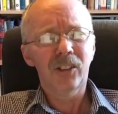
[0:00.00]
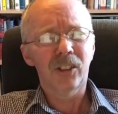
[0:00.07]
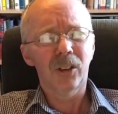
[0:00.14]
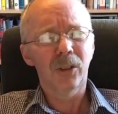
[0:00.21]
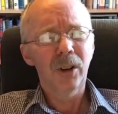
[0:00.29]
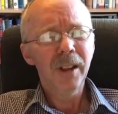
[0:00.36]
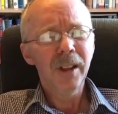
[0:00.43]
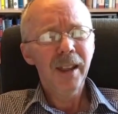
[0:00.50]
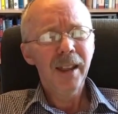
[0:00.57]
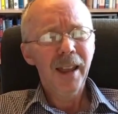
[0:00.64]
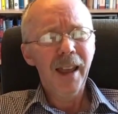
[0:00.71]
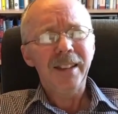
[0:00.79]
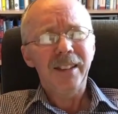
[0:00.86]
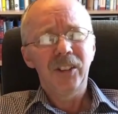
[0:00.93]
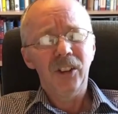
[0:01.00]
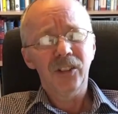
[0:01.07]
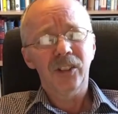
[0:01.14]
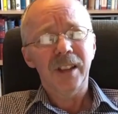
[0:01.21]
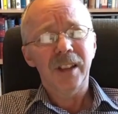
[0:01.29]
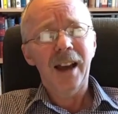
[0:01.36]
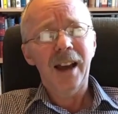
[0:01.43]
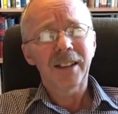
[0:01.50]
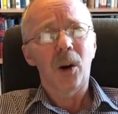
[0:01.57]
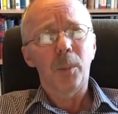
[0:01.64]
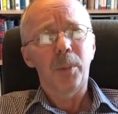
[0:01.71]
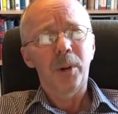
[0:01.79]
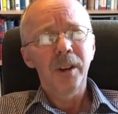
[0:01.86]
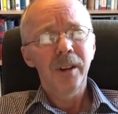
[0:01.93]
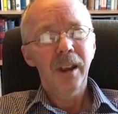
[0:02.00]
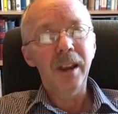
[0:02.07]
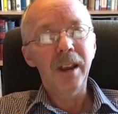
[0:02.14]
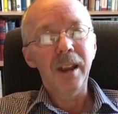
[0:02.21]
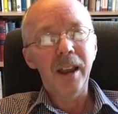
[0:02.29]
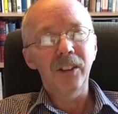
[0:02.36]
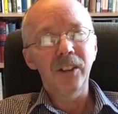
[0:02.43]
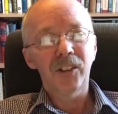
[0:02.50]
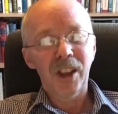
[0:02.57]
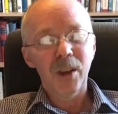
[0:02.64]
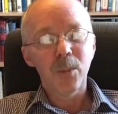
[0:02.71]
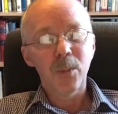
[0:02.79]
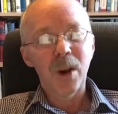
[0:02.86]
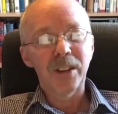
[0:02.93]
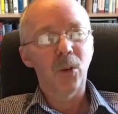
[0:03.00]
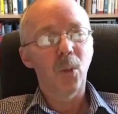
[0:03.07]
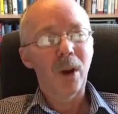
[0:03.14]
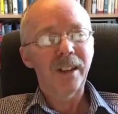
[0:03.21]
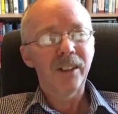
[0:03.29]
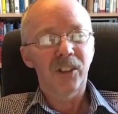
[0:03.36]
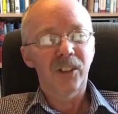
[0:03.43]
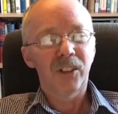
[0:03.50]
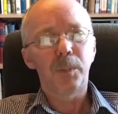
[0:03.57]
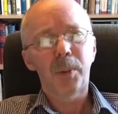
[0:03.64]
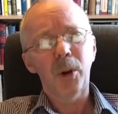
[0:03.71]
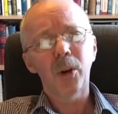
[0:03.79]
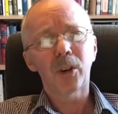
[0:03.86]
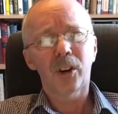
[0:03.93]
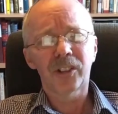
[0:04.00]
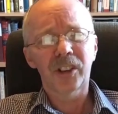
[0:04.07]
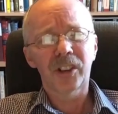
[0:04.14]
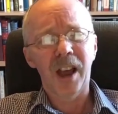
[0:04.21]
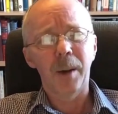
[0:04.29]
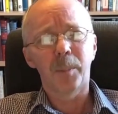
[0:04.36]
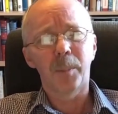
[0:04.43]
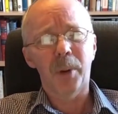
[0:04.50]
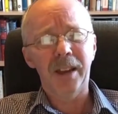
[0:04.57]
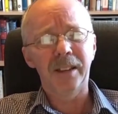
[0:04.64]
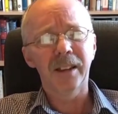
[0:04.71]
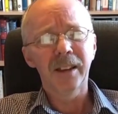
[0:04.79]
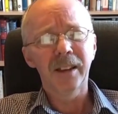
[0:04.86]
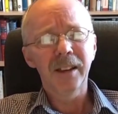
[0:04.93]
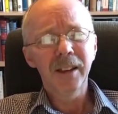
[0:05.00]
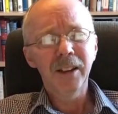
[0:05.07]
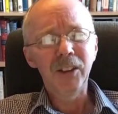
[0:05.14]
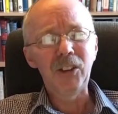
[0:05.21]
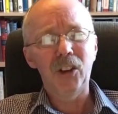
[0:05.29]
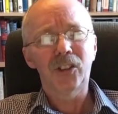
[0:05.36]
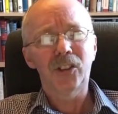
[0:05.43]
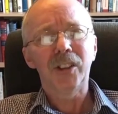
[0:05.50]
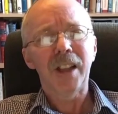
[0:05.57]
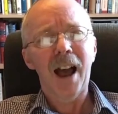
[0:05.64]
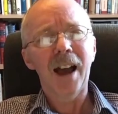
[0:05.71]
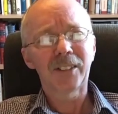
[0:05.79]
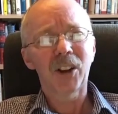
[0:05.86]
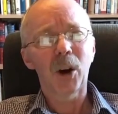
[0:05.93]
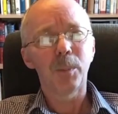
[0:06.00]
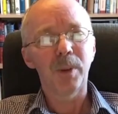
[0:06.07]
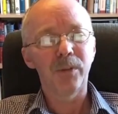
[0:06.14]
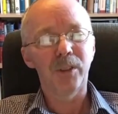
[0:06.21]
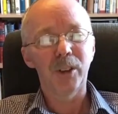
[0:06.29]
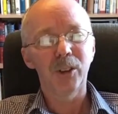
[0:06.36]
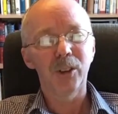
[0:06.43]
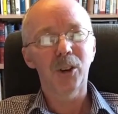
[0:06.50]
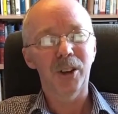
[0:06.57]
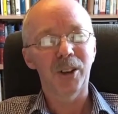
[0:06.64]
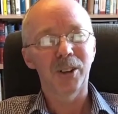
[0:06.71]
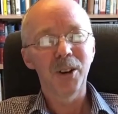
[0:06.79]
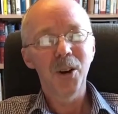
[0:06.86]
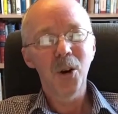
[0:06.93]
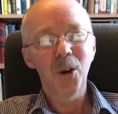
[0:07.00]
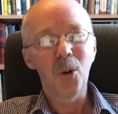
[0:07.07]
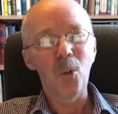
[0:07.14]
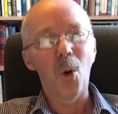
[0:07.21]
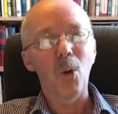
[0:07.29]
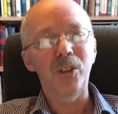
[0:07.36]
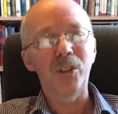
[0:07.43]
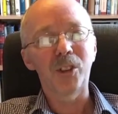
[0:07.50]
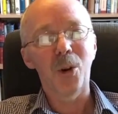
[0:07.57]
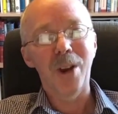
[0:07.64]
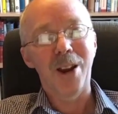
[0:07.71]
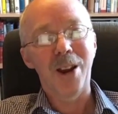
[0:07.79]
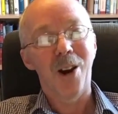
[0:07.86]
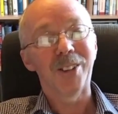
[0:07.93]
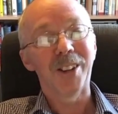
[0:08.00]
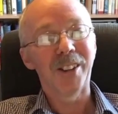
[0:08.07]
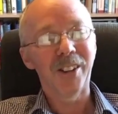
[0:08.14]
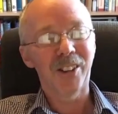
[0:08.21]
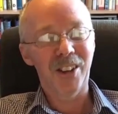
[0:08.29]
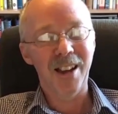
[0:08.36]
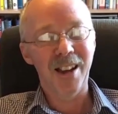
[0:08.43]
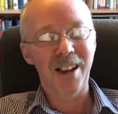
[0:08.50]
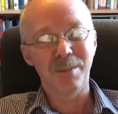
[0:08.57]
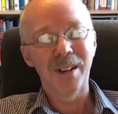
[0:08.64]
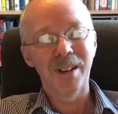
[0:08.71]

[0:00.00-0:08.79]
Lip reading: So it doesn't add up in the same way that Wellington's Burgos campaign doesn't add up if you look at what was going on at the time.